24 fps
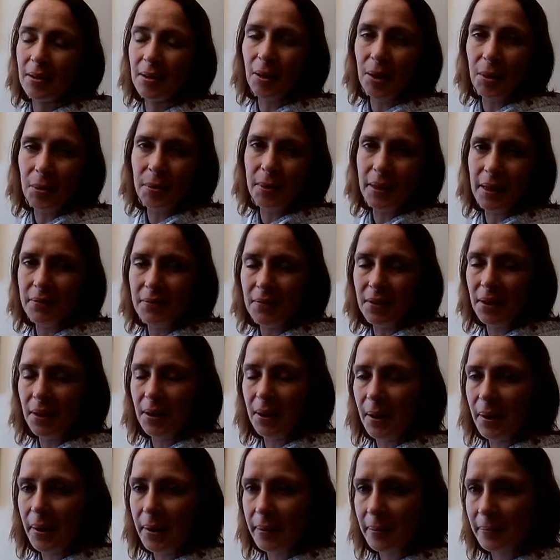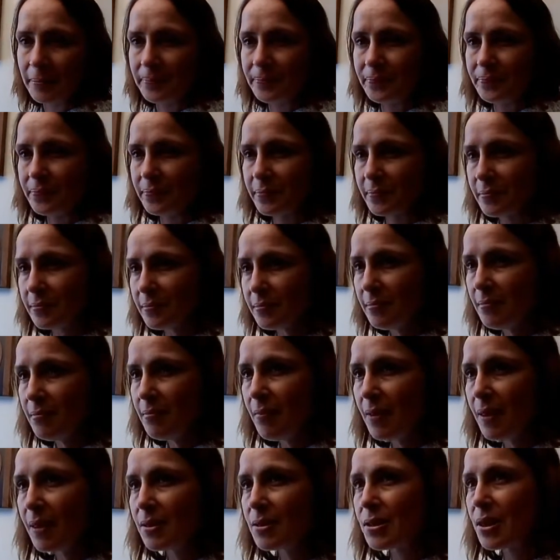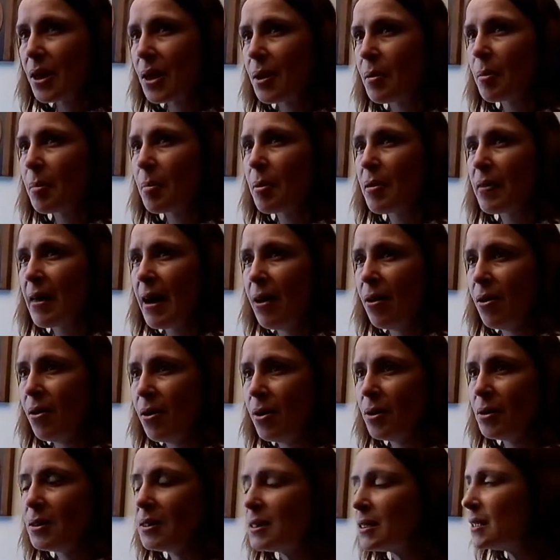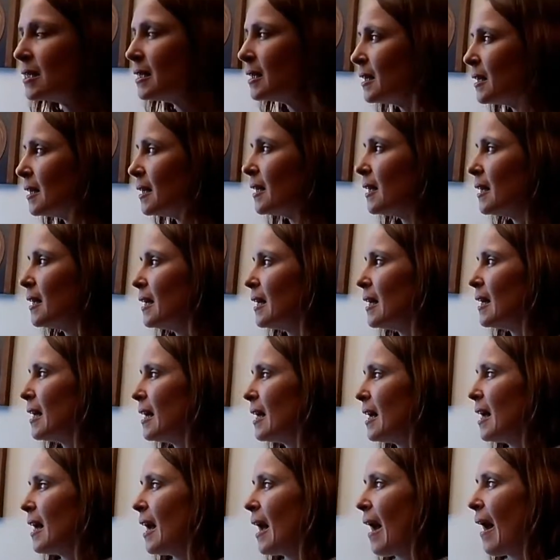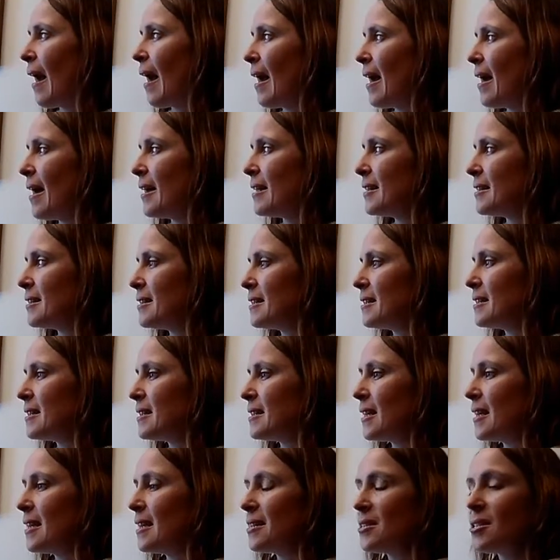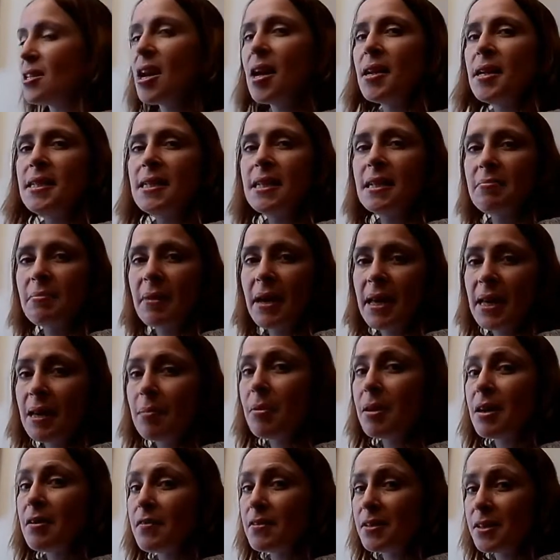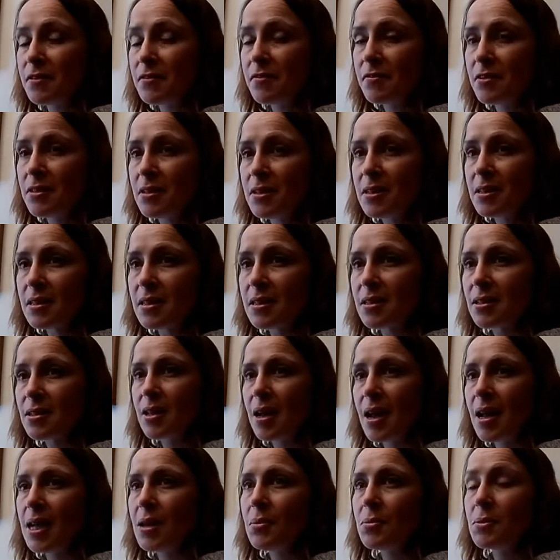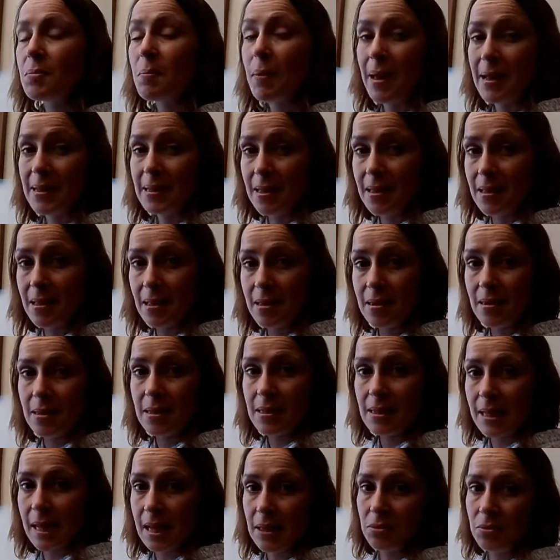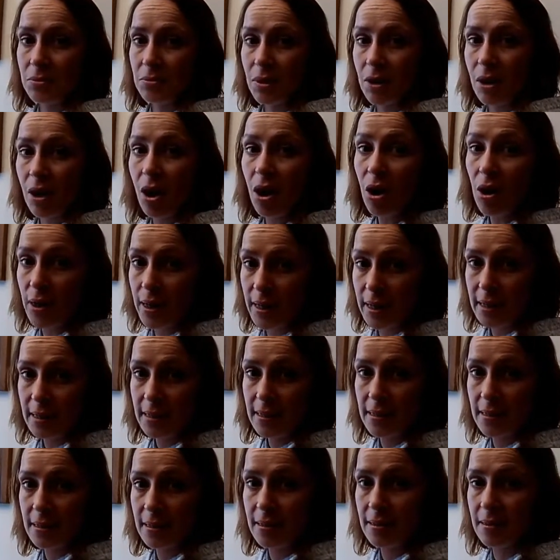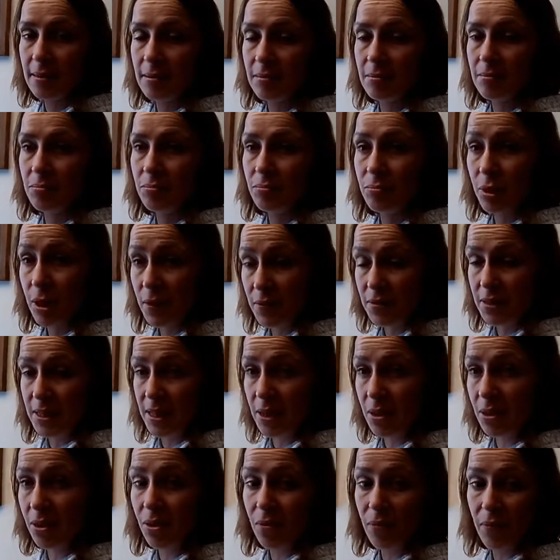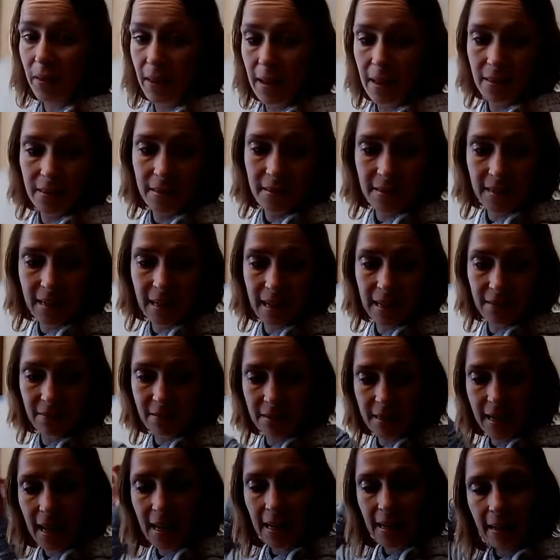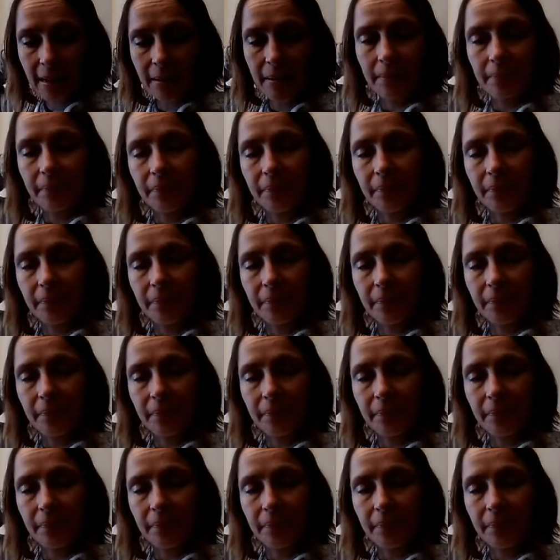I would give it a go. So I put that on, and it certainly did make a bit of a difference. It certainly was better than the saddle that I'd previously got on there, the Selle Italia.